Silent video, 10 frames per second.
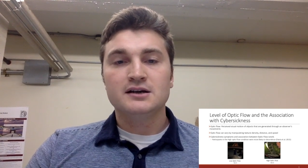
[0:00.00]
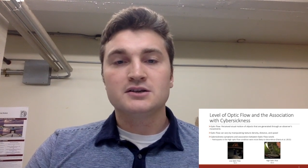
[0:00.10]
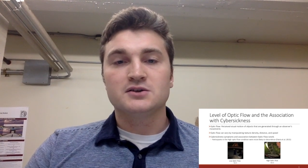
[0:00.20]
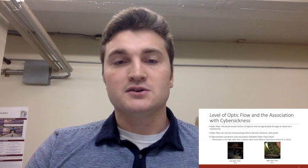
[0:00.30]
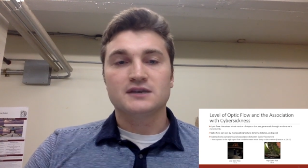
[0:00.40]

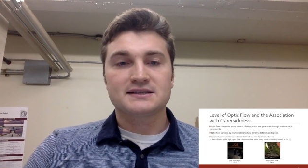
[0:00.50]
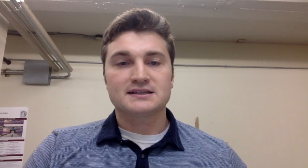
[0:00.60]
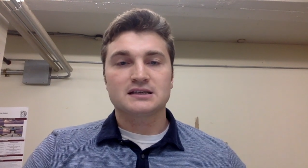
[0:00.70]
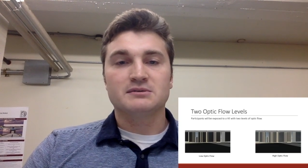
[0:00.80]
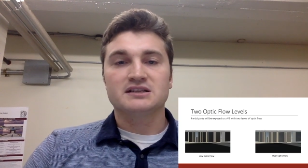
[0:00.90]
To address
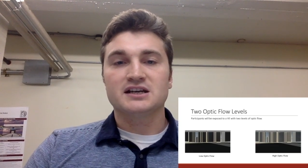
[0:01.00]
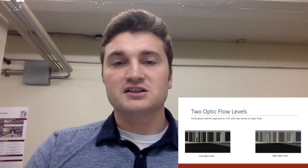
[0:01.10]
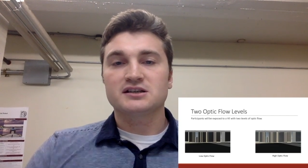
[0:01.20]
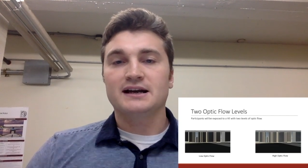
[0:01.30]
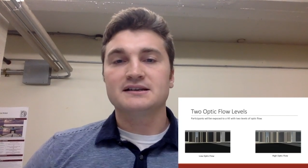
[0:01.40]
this
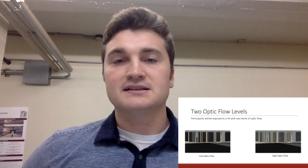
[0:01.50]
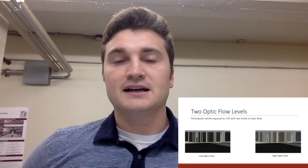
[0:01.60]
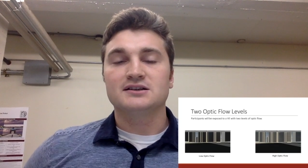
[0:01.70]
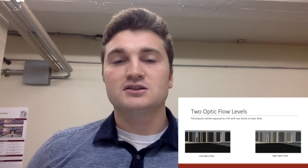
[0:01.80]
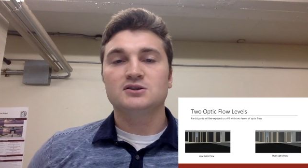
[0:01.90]
limitation, I
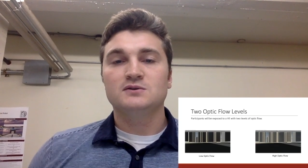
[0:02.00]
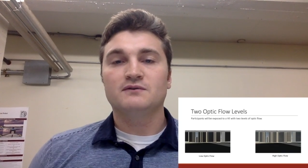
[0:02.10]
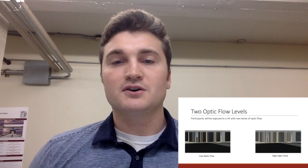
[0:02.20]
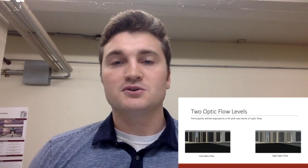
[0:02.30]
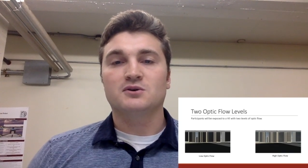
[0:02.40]
designed two
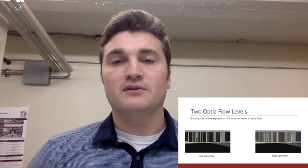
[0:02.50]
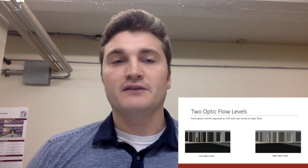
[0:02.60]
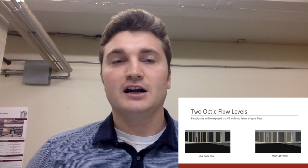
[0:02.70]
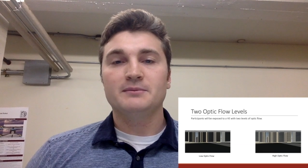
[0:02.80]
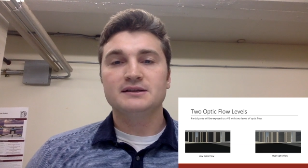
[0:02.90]
virtual
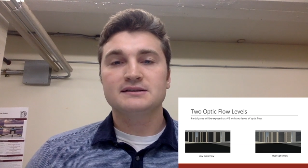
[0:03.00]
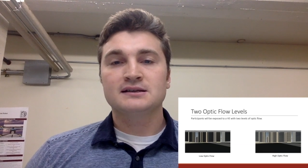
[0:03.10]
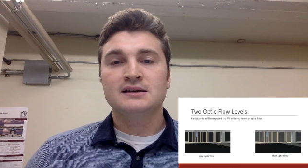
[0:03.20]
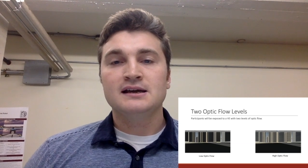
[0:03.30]
environments,